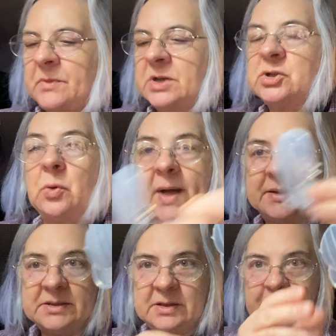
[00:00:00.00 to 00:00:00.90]
so
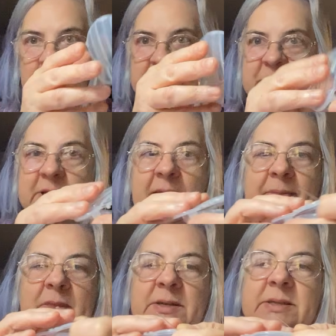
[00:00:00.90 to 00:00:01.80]
that's the first thing,
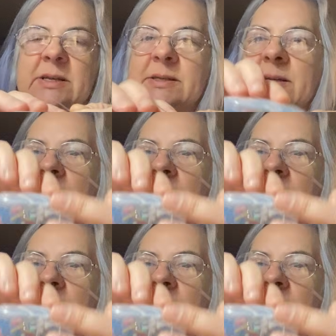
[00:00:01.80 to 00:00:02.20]
and this is